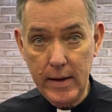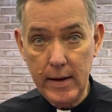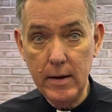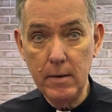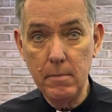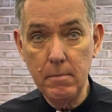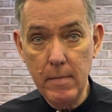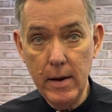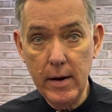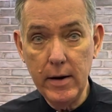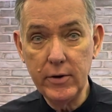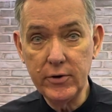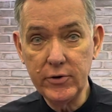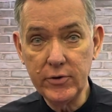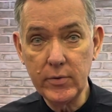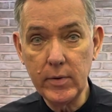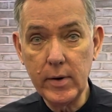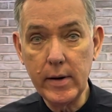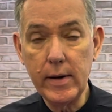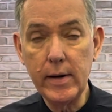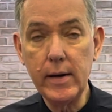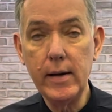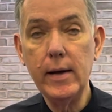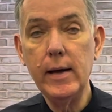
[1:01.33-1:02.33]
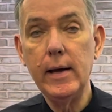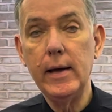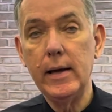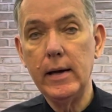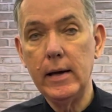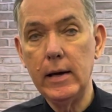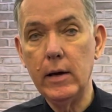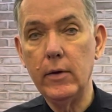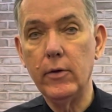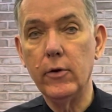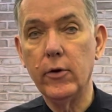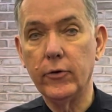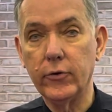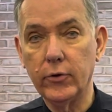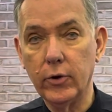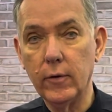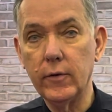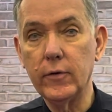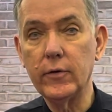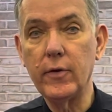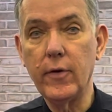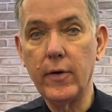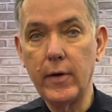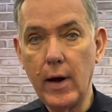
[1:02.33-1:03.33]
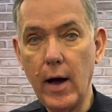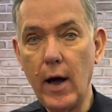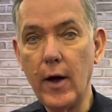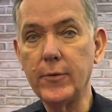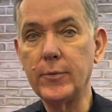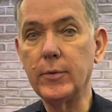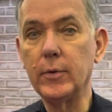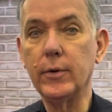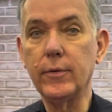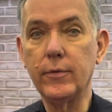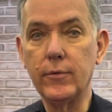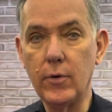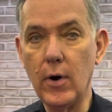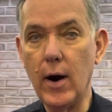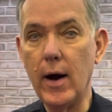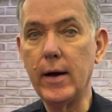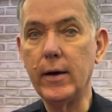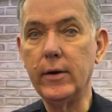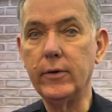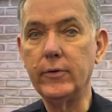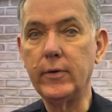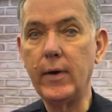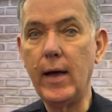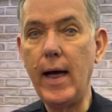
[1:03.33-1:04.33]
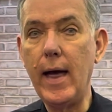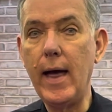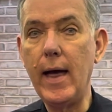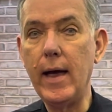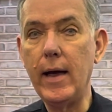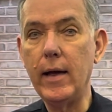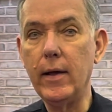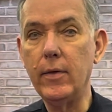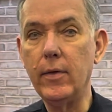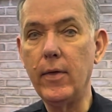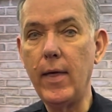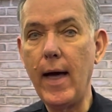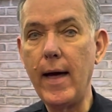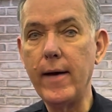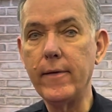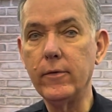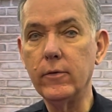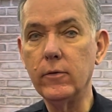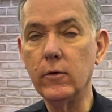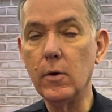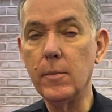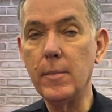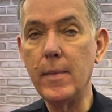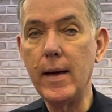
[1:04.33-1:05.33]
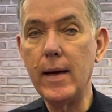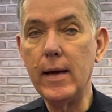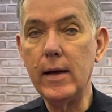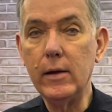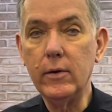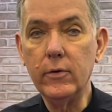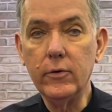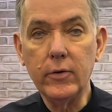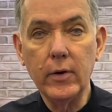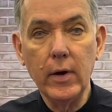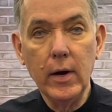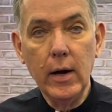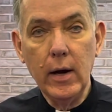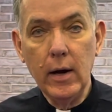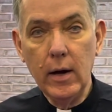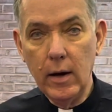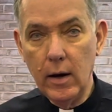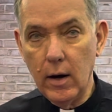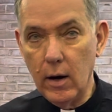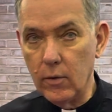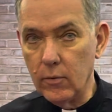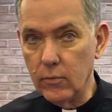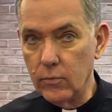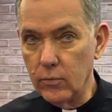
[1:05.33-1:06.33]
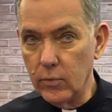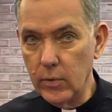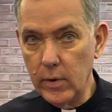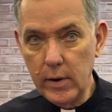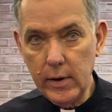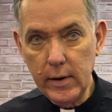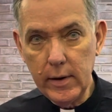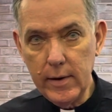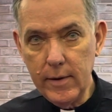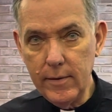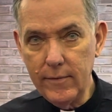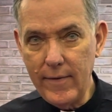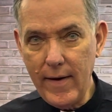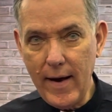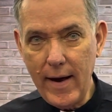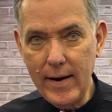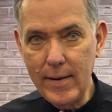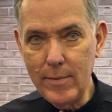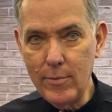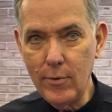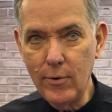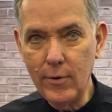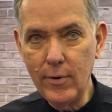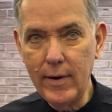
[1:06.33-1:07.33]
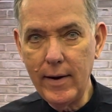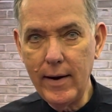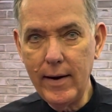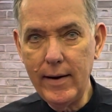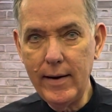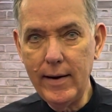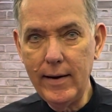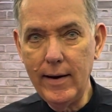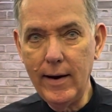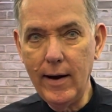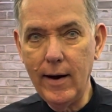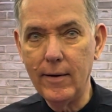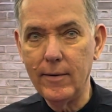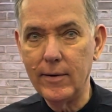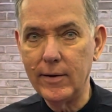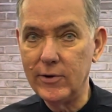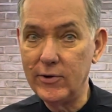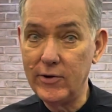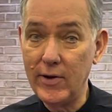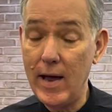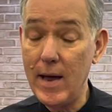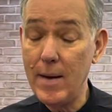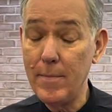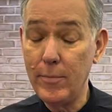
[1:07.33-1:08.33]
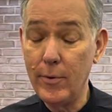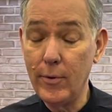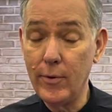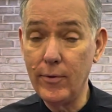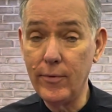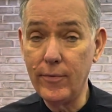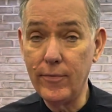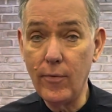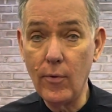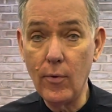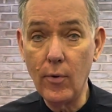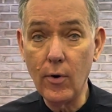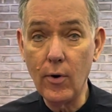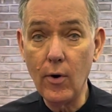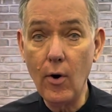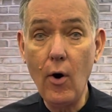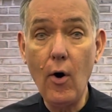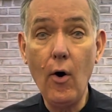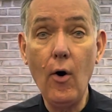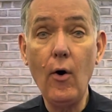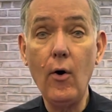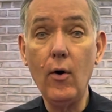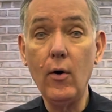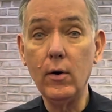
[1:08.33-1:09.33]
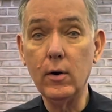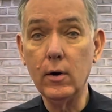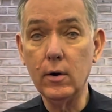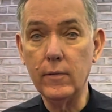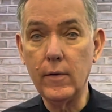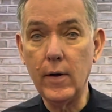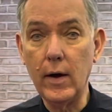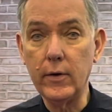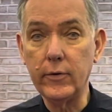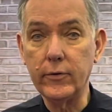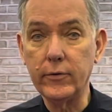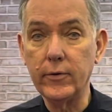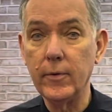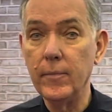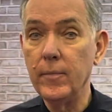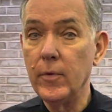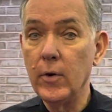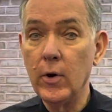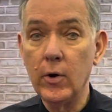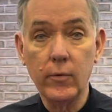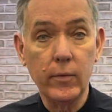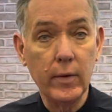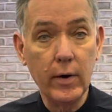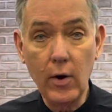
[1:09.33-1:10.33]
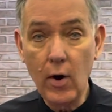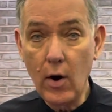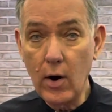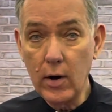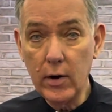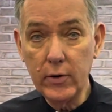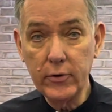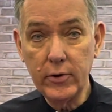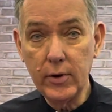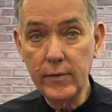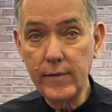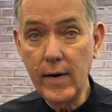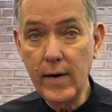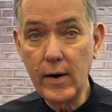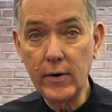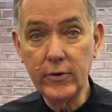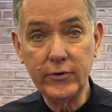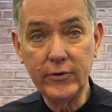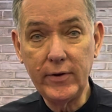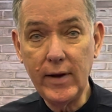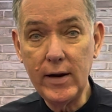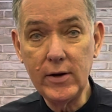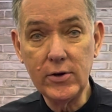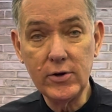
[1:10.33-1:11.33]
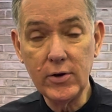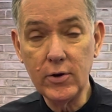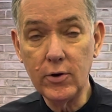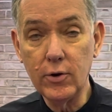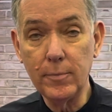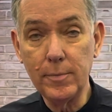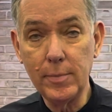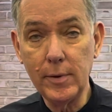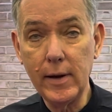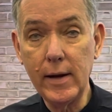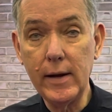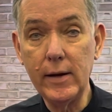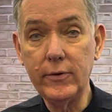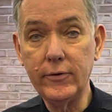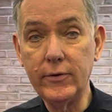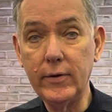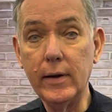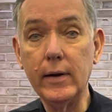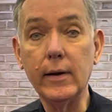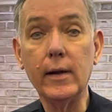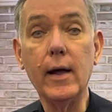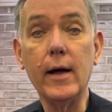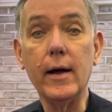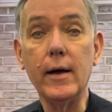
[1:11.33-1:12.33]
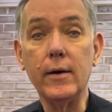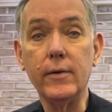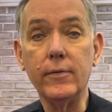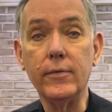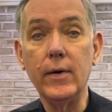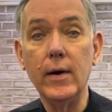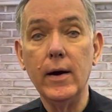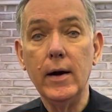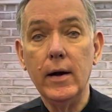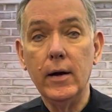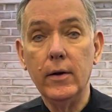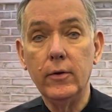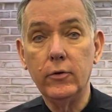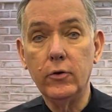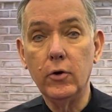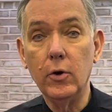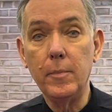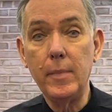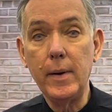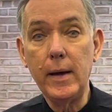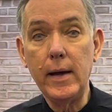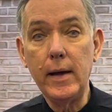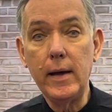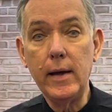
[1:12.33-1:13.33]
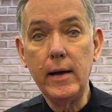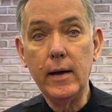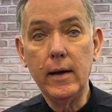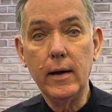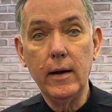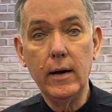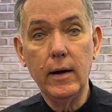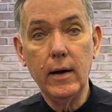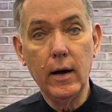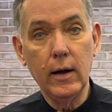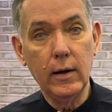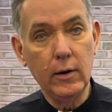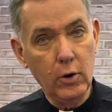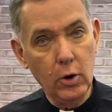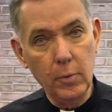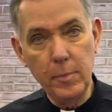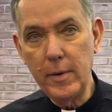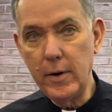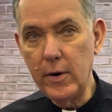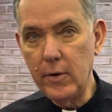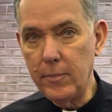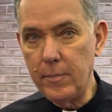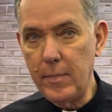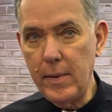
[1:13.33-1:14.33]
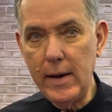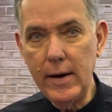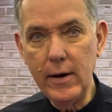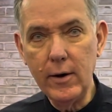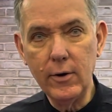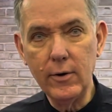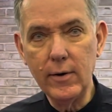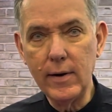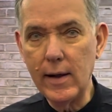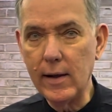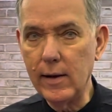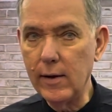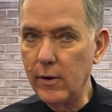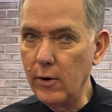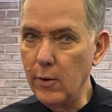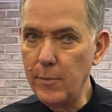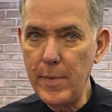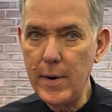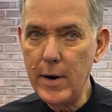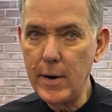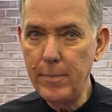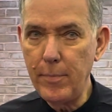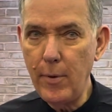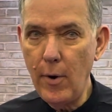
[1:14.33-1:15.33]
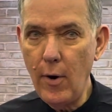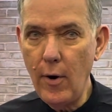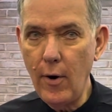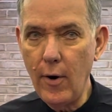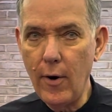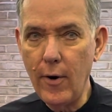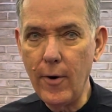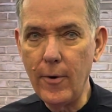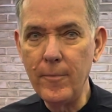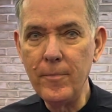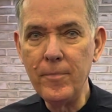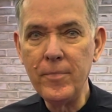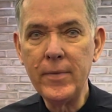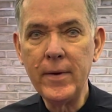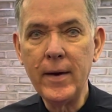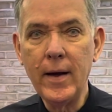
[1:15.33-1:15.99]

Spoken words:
in ministry in the service of the gospel of Christ. And that remains a really valuable example for all of us, regardless of our station or place in life, to be a little bit of Peter and a little bit of Paul